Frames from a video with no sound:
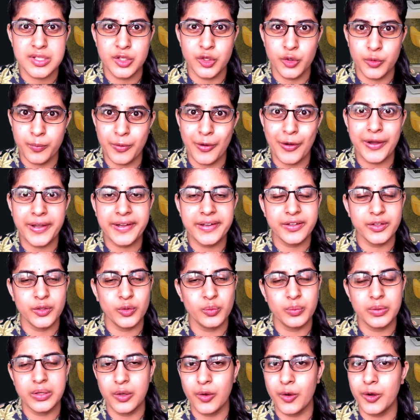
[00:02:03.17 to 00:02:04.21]
cuboid you
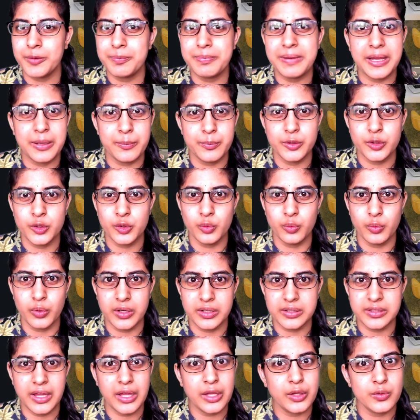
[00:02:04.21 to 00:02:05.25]
will not be able to
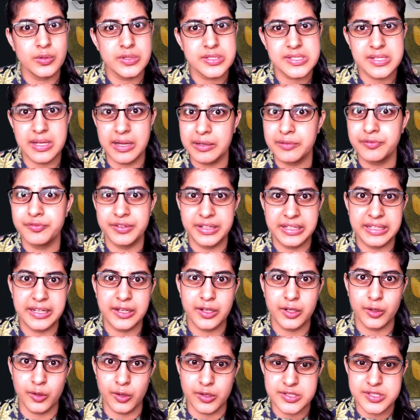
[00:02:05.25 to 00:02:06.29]
work there you'll start feeling
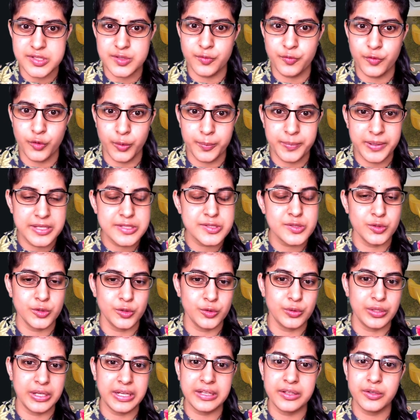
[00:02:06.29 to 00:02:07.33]
claustrophobic so
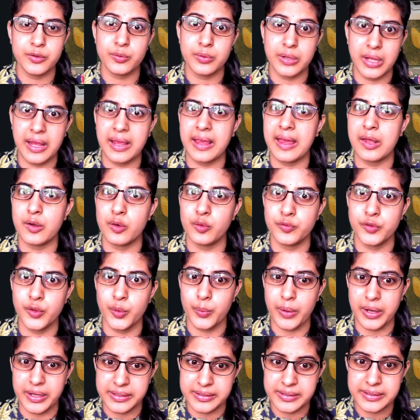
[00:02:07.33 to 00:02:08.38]
you need to take care of your
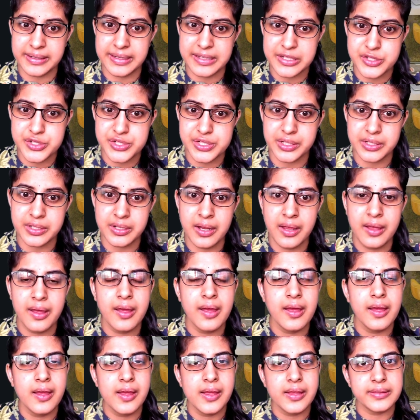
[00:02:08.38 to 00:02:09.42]
ventilation
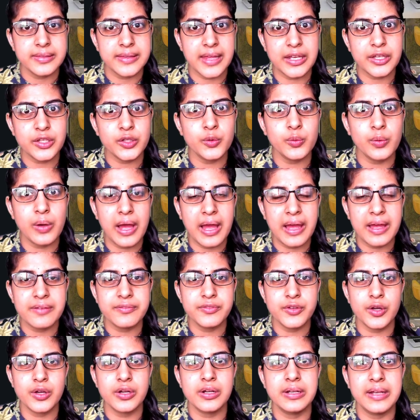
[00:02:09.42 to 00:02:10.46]
then you have
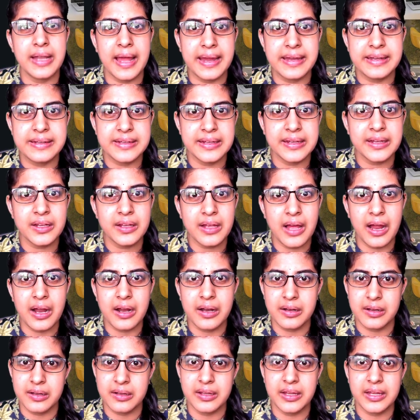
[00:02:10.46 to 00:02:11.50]
your lighting uh,
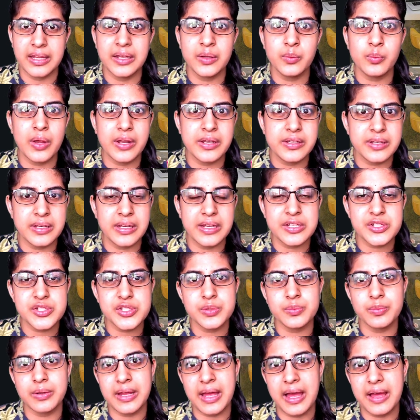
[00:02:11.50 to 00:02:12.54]
in
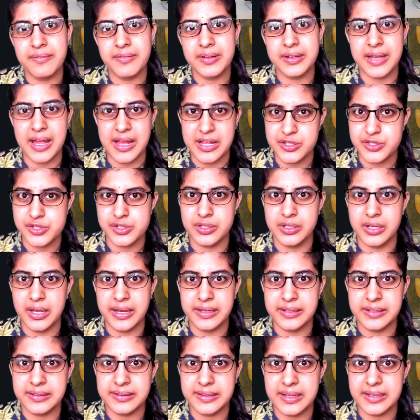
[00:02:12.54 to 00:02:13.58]
ventilation we have a natural
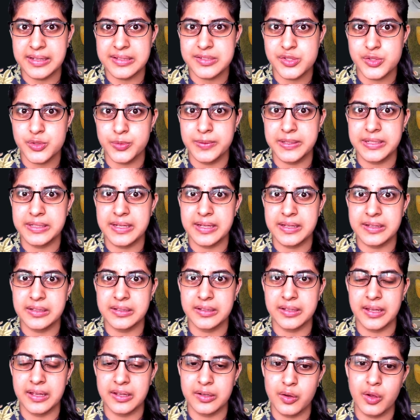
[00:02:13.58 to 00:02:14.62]
lighting that has to be taken
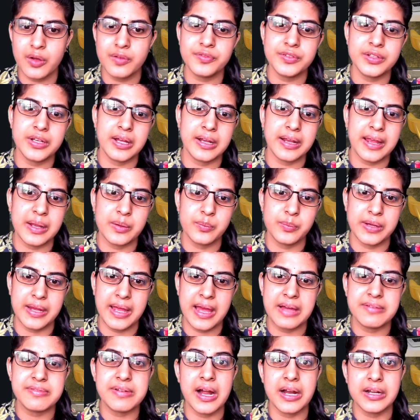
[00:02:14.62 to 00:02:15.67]
care of and again we
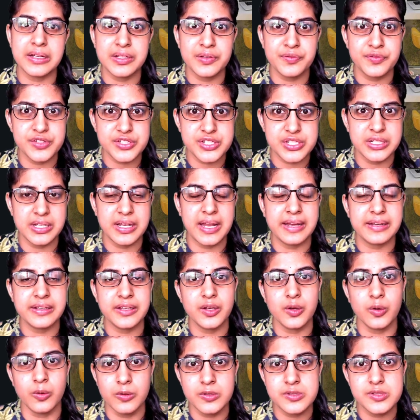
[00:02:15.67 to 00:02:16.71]
have artificial
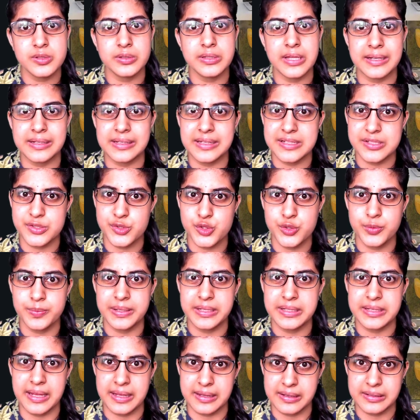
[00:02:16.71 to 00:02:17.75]
lighting also that needs to be
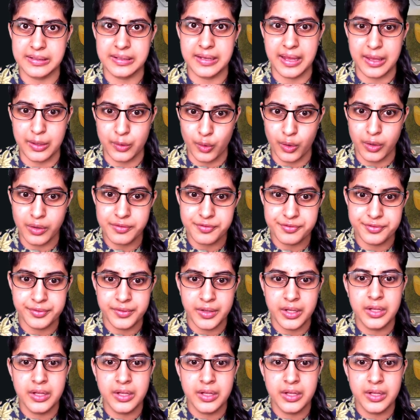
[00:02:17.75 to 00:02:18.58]
taken care of